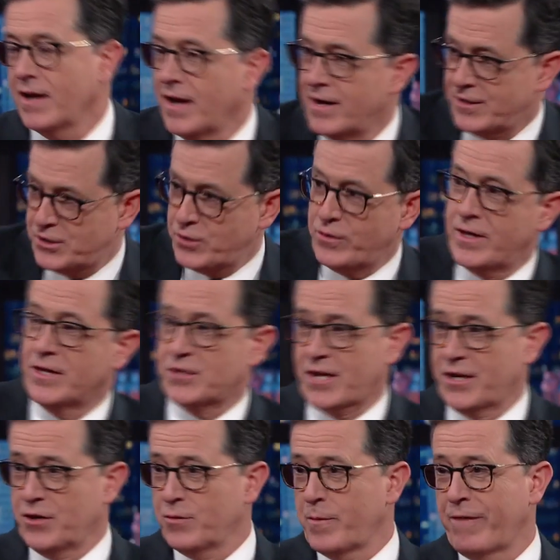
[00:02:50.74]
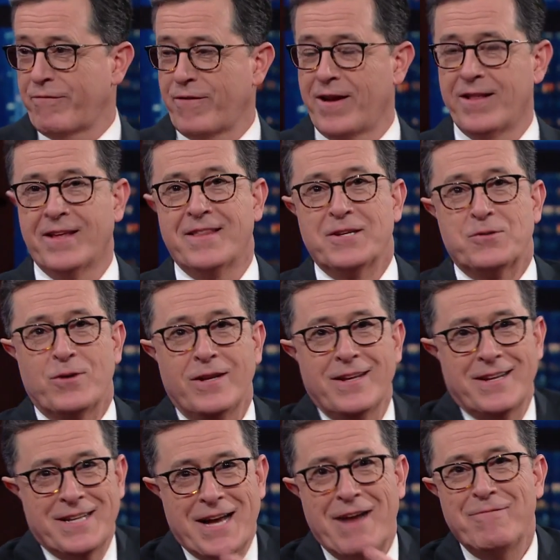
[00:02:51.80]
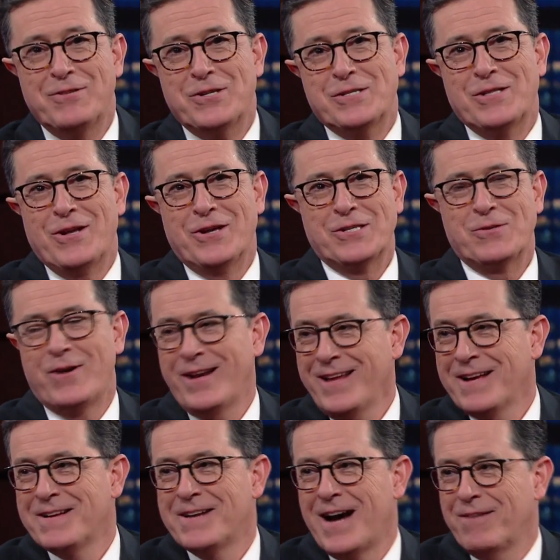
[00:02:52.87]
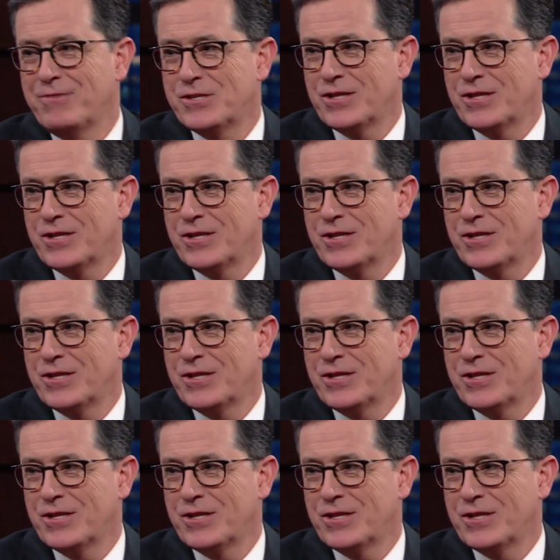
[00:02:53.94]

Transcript: and, and you, do this. Okay, you're my friend like this, ready? Yeah. And I've just you lost. Ready? I've just